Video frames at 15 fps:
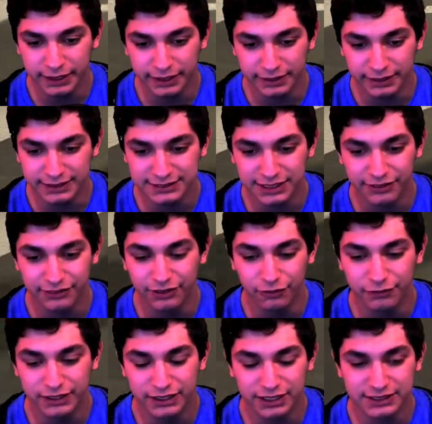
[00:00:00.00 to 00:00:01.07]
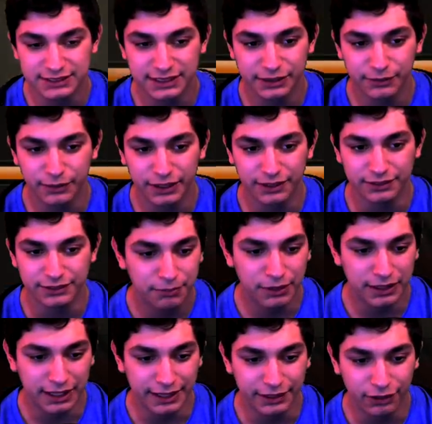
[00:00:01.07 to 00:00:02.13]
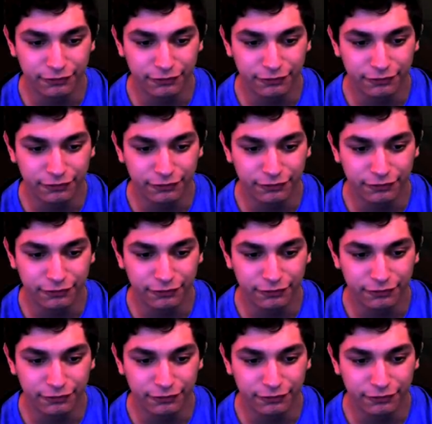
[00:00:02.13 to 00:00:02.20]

at least. I don't know if it does anyone else, but I know